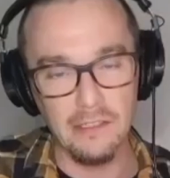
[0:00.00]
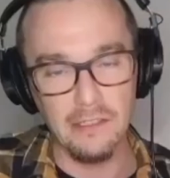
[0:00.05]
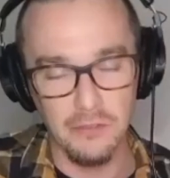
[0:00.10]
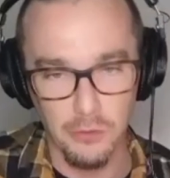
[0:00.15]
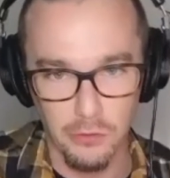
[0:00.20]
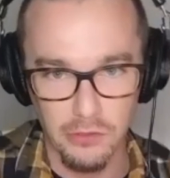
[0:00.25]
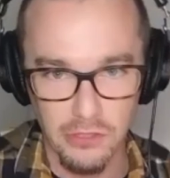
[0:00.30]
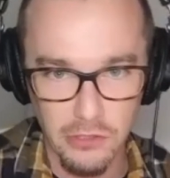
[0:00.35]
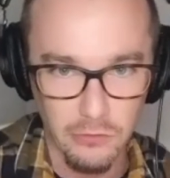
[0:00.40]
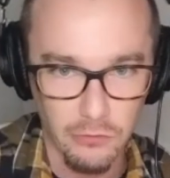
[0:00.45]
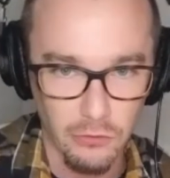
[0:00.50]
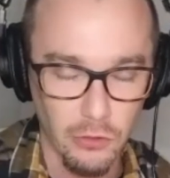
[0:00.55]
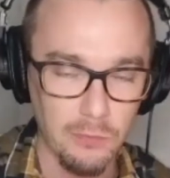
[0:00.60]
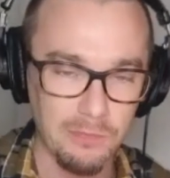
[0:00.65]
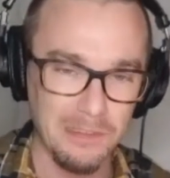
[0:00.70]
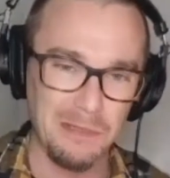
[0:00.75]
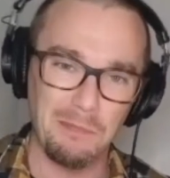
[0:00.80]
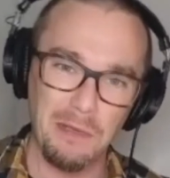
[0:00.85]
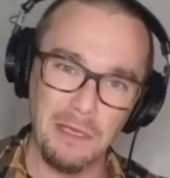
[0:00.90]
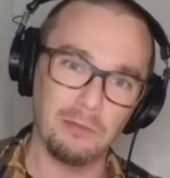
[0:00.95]
sorts of
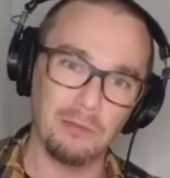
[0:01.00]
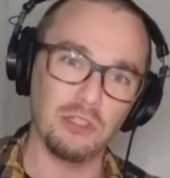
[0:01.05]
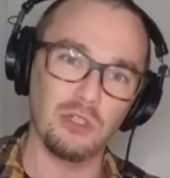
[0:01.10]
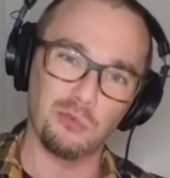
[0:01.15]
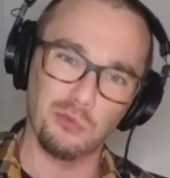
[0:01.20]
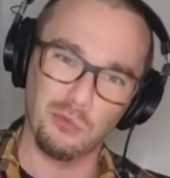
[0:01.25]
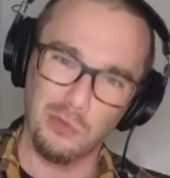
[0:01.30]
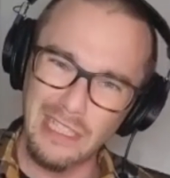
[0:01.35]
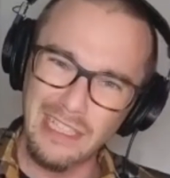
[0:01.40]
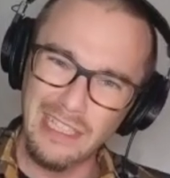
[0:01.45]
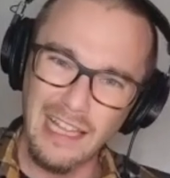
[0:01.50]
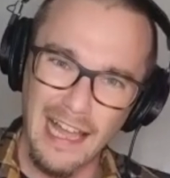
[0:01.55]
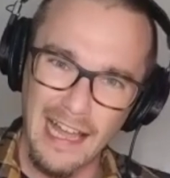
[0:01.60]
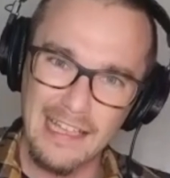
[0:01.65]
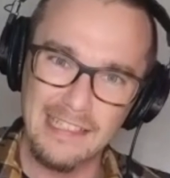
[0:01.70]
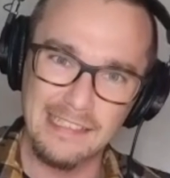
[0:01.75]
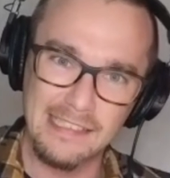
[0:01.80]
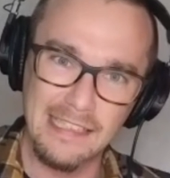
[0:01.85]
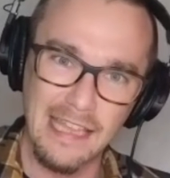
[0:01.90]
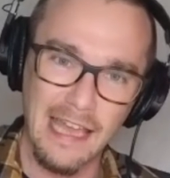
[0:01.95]
groups. And people don't
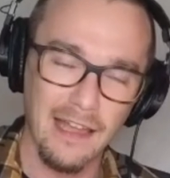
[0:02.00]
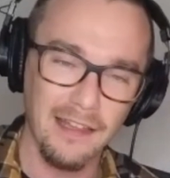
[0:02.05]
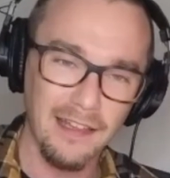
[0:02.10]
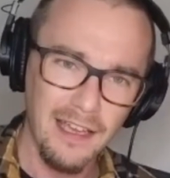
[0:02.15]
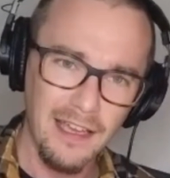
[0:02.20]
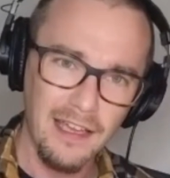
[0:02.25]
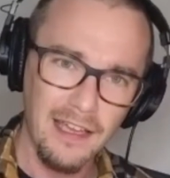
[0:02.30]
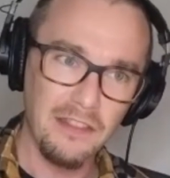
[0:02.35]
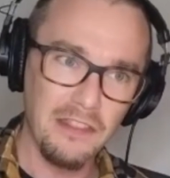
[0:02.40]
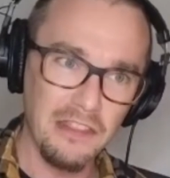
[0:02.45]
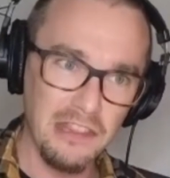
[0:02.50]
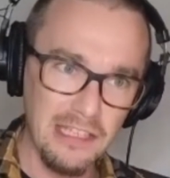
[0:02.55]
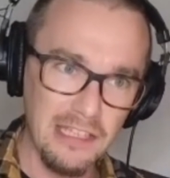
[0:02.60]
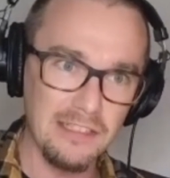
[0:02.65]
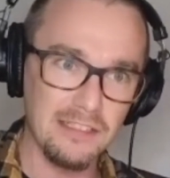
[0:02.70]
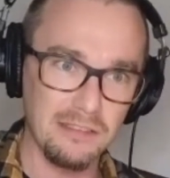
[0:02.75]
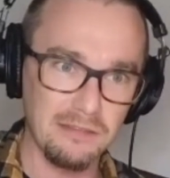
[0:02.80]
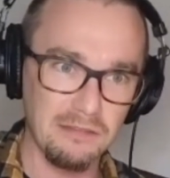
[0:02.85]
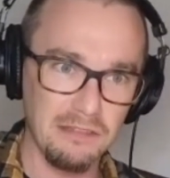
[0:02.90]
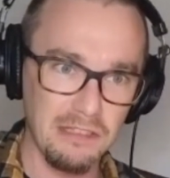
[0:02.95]
realize that
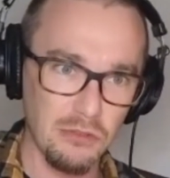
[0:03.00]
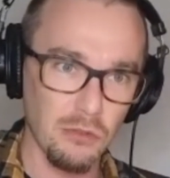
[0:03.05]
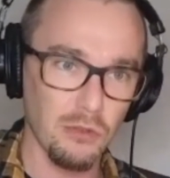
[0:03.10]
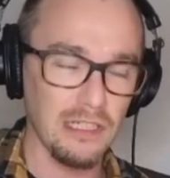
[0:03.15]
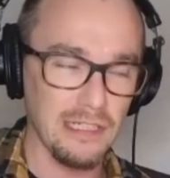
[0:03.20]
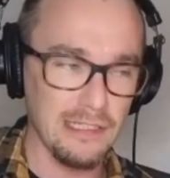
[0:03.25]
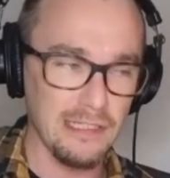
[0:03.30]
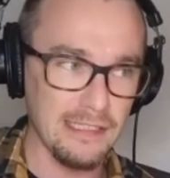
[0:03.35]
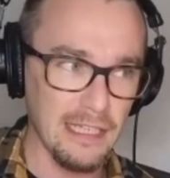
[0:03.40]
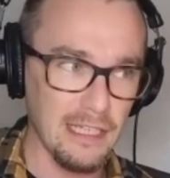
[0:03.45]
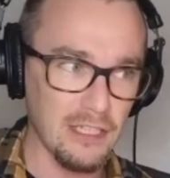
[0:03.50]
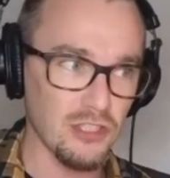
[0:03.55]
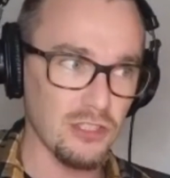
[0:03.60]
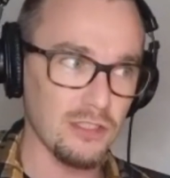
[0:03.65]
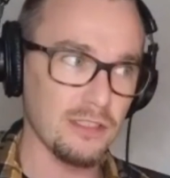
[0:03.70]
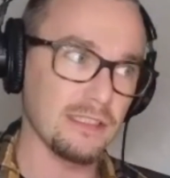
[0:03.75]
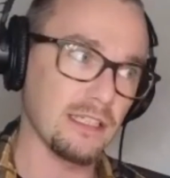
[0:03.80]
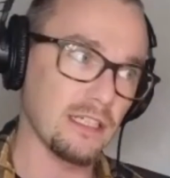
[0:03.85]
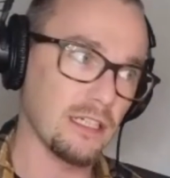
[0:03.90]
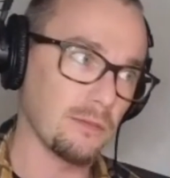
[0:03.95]
these
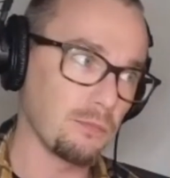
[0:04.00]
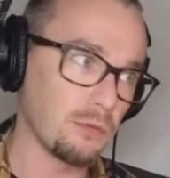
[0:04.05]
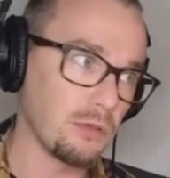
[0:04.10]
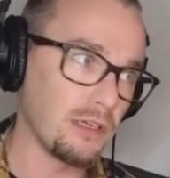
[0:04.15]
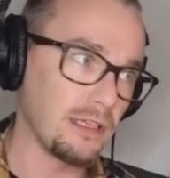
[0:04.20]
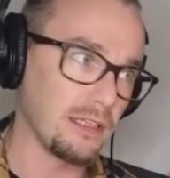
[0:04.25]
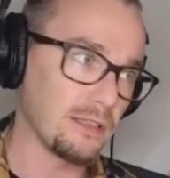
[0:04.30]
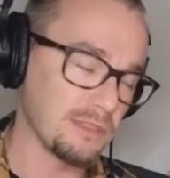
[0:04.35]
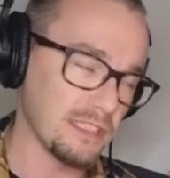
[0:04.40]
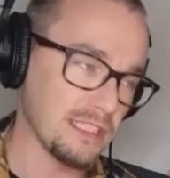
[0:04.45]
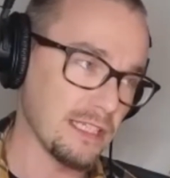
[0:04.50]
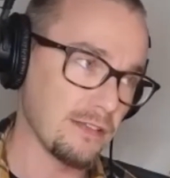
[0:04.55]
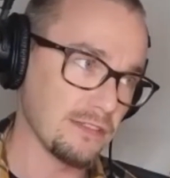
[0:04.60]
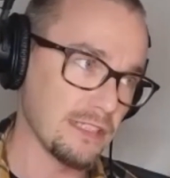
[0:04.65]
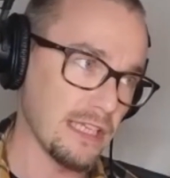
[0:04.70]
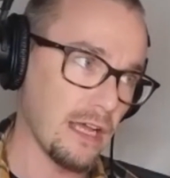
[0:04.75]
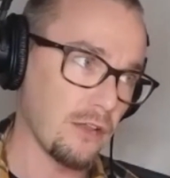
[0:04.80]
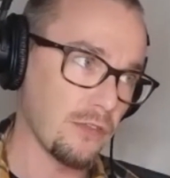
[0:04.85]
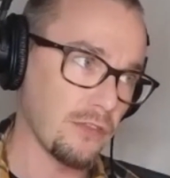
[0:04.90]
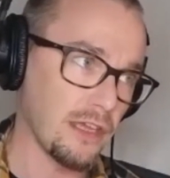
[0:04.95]
organizations that are putting
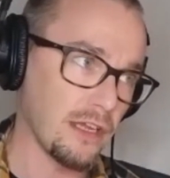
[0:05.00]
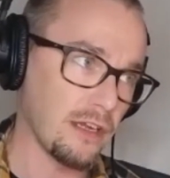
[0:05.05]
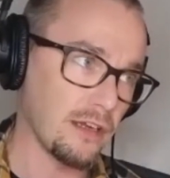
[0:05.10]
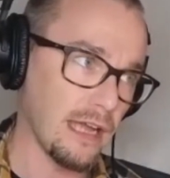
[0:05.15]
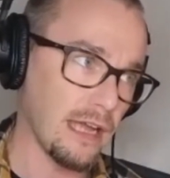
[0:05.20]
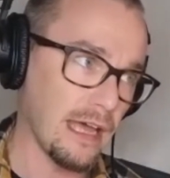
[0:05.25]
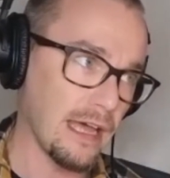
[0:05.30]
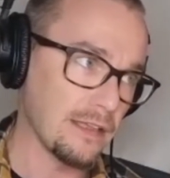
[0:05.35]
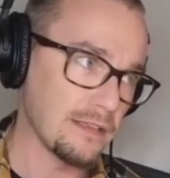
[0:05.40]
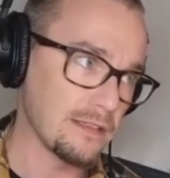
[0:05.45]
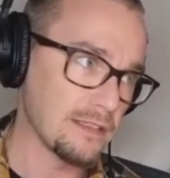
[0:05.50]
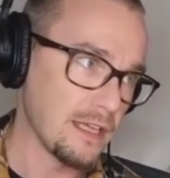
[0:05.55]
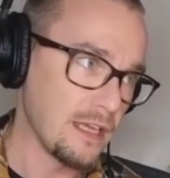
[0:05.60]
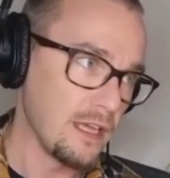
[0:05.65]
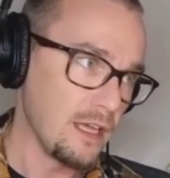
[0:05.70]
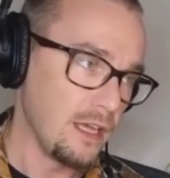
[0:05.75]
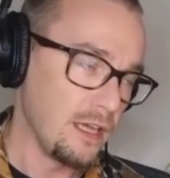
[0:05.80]
themselves out there as